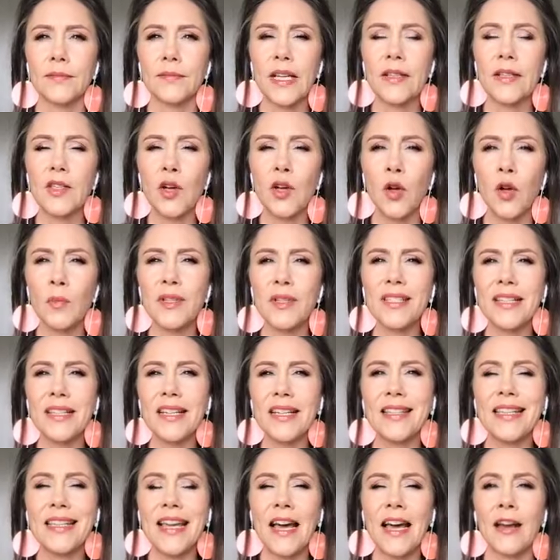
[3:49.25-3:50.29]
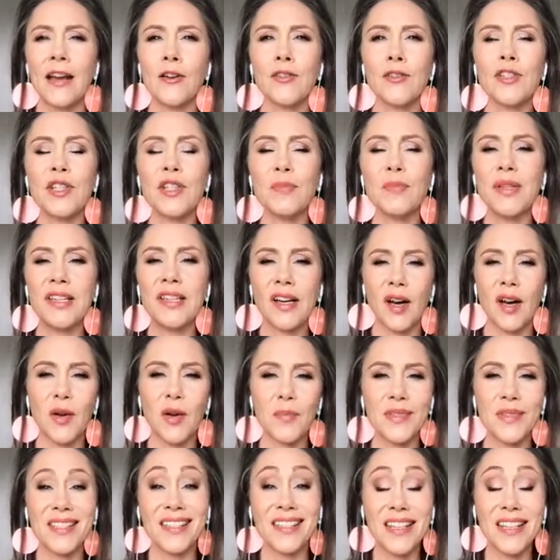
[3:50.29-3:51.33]
it's almost like the energy
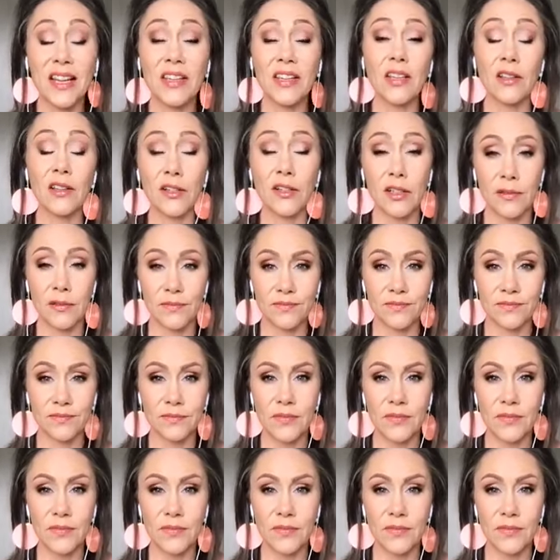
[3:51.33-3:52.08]
becomes cellular.